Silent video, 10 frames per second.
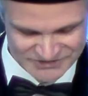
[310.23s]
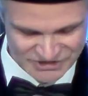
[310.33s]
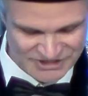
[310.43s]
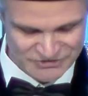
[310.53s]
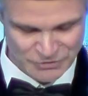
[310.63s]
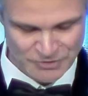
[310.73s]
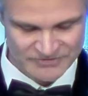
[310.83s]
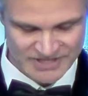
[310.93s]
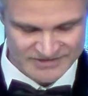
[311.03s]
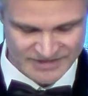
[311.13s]
she
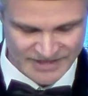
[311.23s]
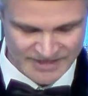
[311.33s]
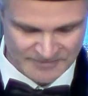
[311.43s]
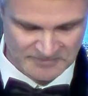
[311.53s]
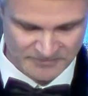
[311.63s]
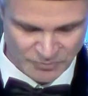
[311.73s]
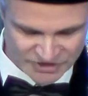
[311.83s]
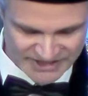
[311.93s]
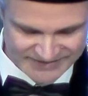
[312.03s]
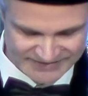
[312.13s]
serves as a
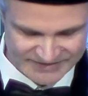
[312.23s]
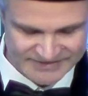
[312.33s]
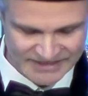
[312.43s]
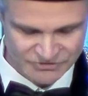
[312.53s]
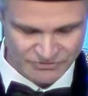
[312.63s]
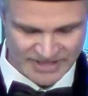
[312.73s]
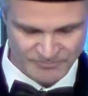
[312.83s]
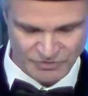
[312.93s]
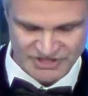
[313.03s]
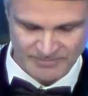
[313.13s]
project assessor and
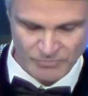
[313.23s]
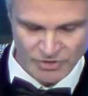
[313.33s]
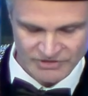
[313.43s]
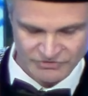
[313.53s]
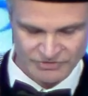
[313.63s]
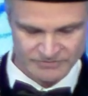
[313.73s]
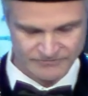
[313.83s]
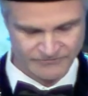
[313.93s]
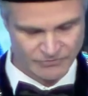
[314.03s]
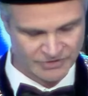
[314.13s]
project monitor
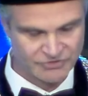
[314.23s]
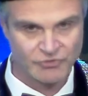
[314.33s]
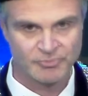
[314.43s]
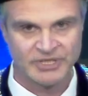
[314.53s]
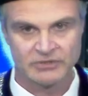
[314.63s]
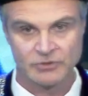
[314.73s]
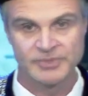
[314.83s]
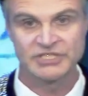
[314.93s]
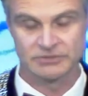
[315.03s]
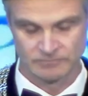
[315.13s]
for the European
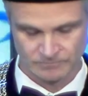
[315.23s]
Commission.